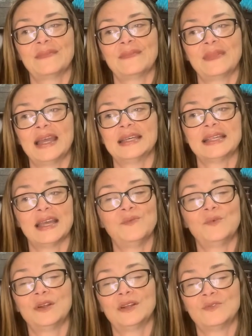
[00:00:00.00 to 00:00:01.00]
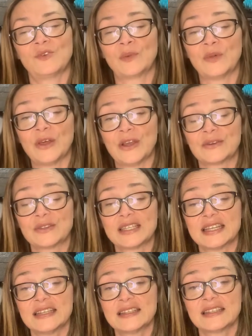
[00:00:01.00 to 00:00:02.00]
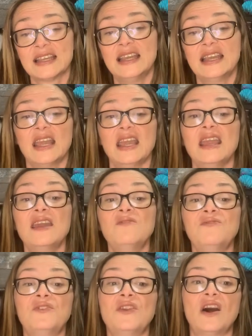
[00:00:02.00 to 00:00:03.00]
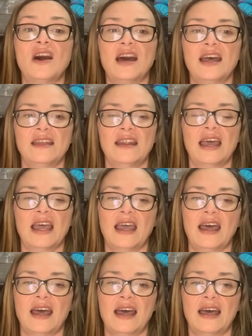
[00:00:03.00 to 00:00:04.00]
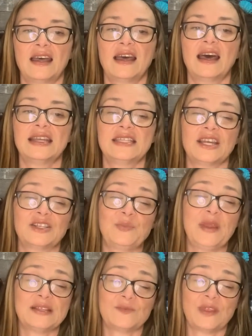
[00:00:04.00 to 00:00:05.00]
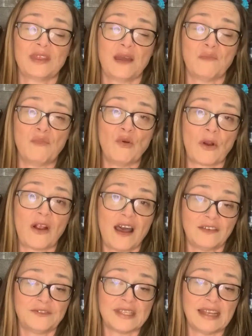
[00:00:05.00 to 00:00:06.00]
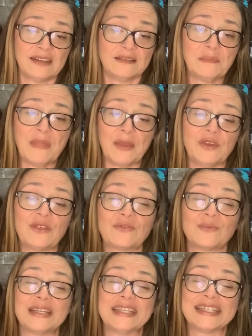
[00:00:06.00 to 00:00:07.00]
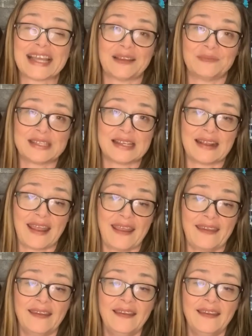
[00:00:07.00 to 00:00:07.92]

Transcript: as I would a normal hostess. If not, I touch base with them more often, maybe 3 times a day.